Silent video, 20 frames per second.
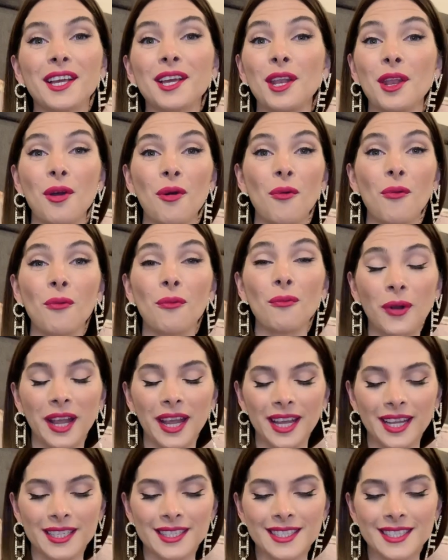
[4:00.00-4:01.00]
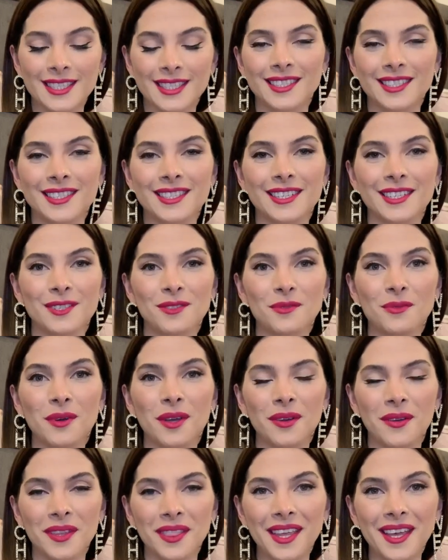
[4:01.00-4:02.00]
I cannot wait to start
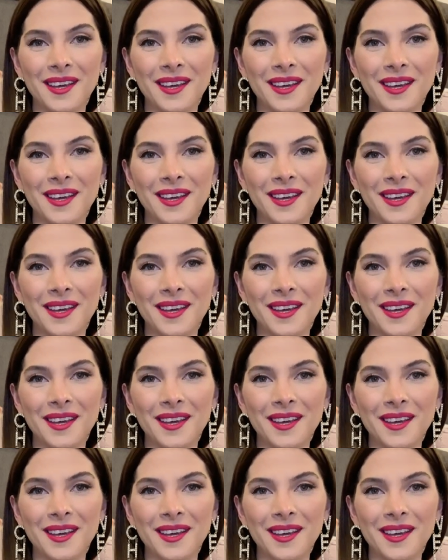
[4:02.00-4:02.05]
wearing